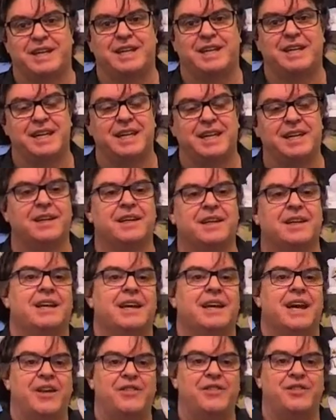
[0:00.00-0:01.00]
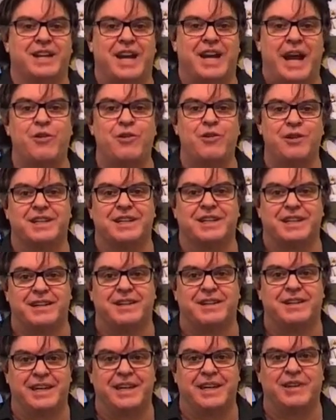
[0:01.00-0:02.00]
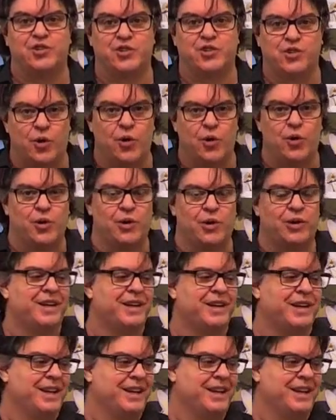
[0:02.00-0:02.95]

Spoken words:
king. And the current king, King Saul,